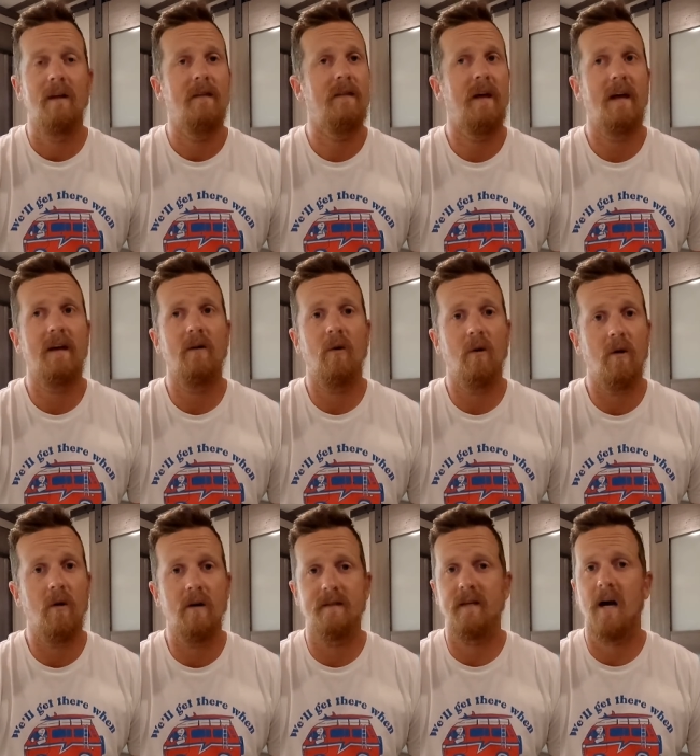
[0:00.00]
They are
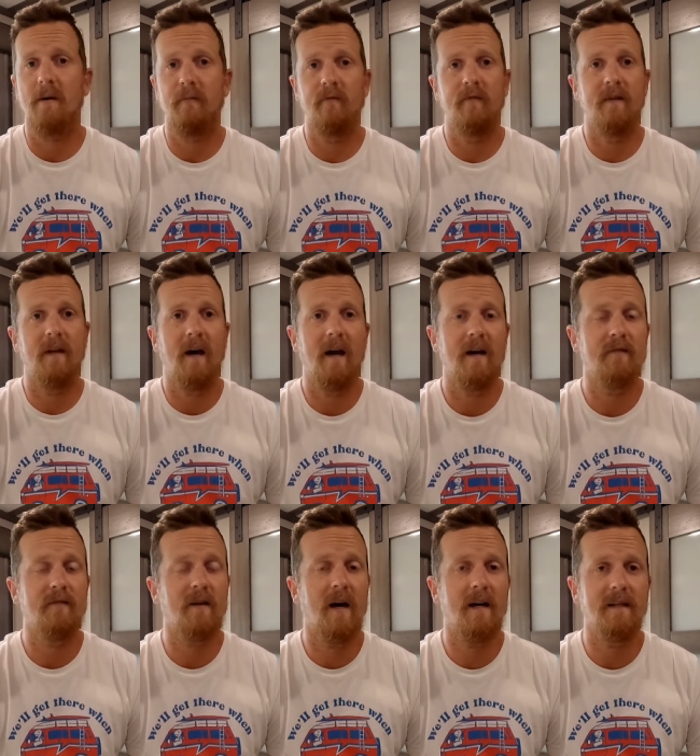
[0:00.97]
on top of it. I
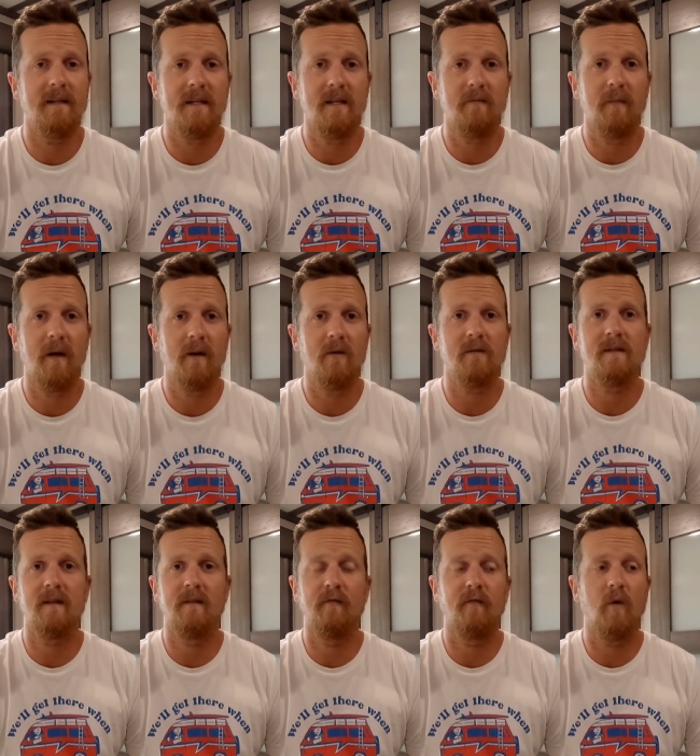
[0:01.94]
have gotten
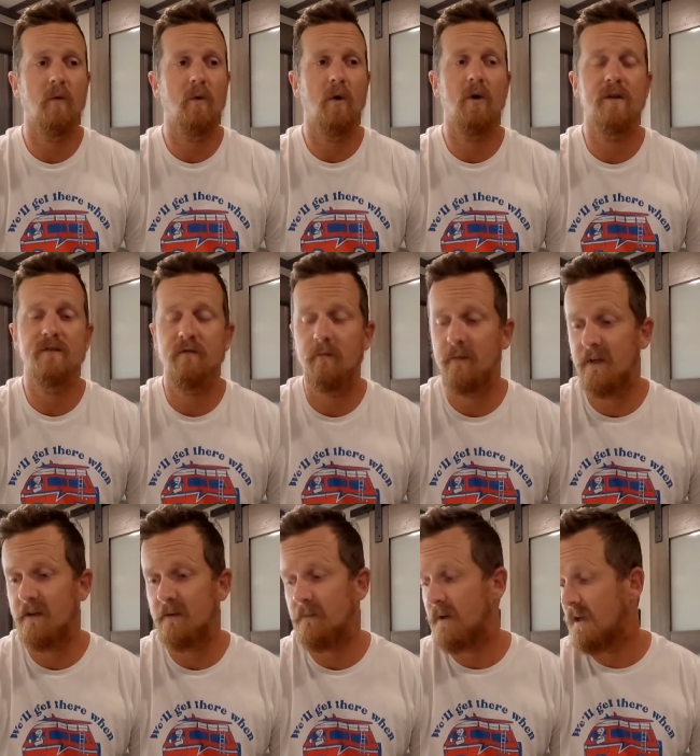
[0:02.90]
emails and phone calls from
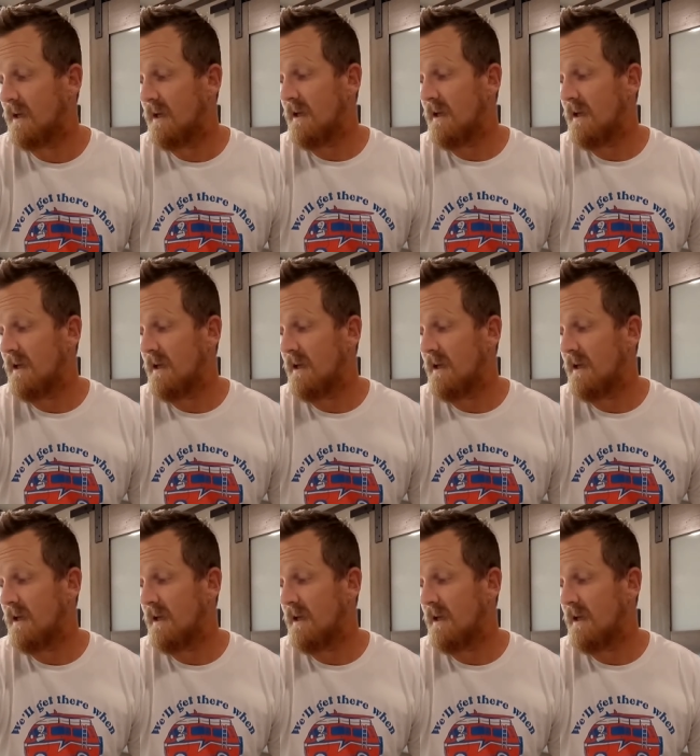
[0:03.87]
them.